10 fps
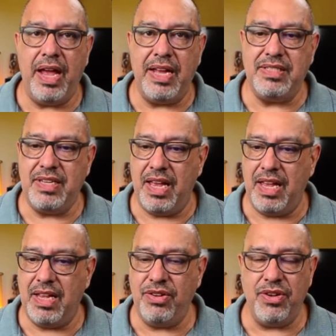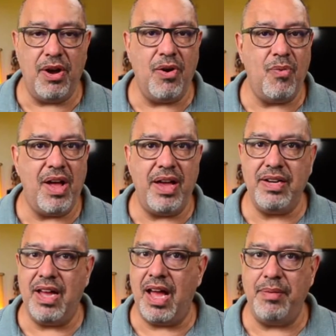and saying, you know
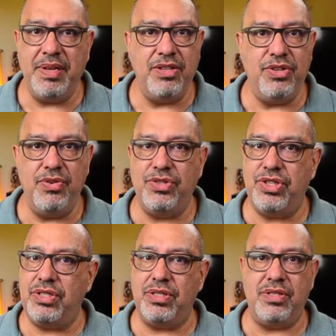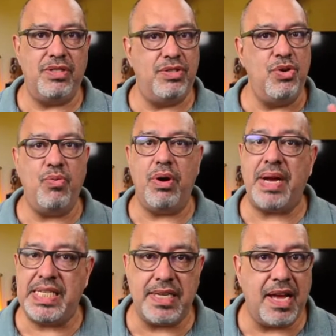what? I mean, you were
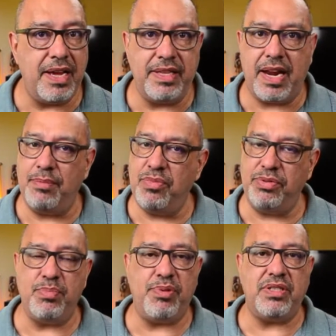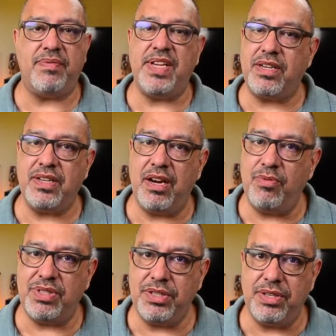my sign that I moved to Puerto Vallarta, and
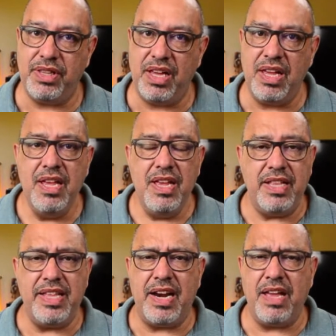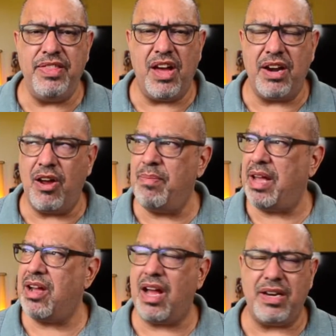it was a good thing. And then I thought, oh
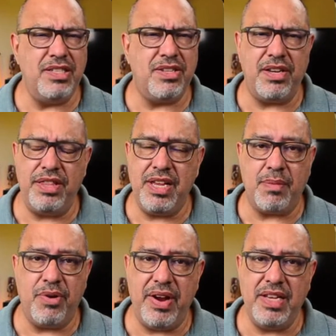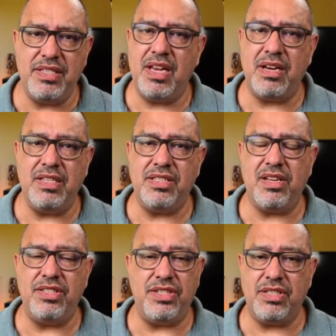my God, he's going to think I'm crazy, and
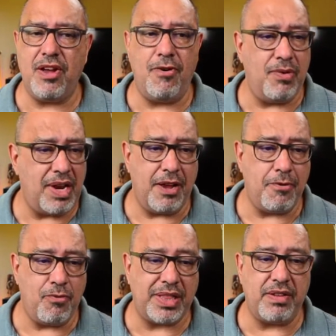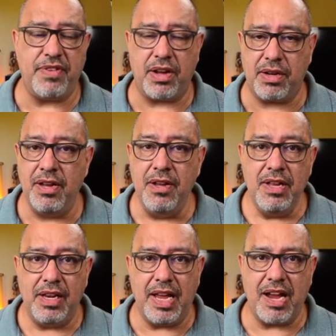he's going to just go like, what the fuck?
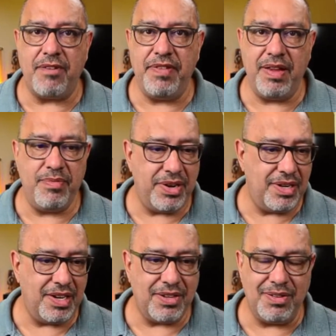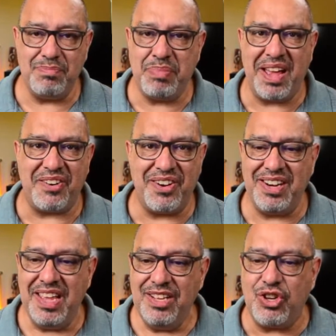Like our favorite little
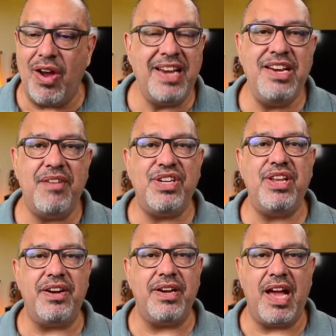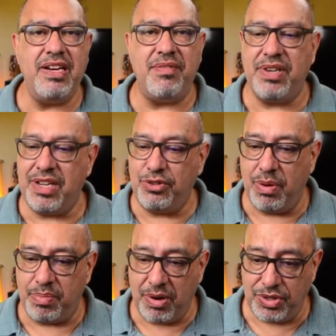parrot. So I never dared. I never dared
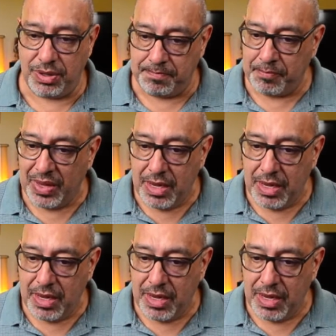to approach him.